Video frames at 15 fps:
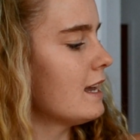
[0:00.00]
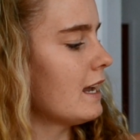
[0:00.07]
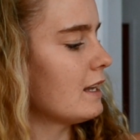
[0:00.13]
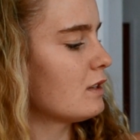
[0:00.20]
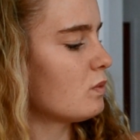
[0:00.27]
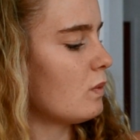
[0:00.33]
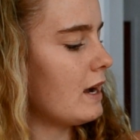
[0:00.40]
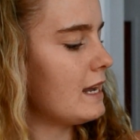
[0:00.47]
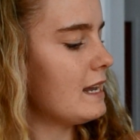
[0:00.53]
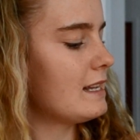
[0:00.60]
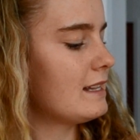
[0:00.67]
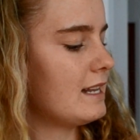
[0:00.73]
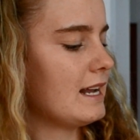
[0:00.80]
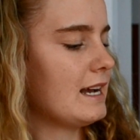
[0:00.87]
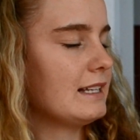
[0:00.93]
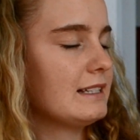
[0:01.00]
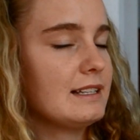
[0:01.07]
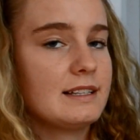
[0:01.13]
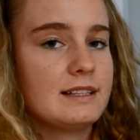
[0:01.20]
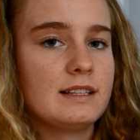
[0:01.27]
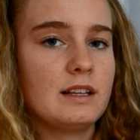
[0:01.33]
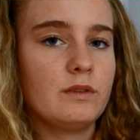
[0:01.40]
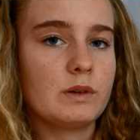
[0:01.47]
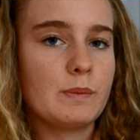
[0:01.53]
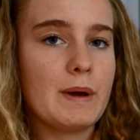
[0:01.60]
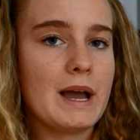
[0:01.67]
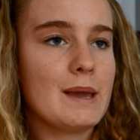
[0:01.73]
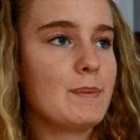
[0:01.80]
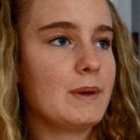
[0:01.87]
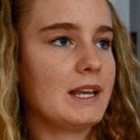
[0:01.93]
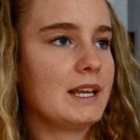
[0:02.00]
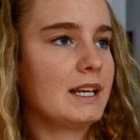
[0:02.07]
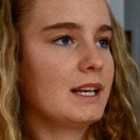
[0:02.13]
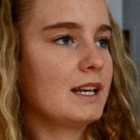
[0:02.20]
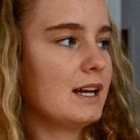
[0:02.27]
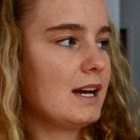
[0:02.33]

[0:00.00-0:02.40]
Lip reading: It's white and then it has this silver piping.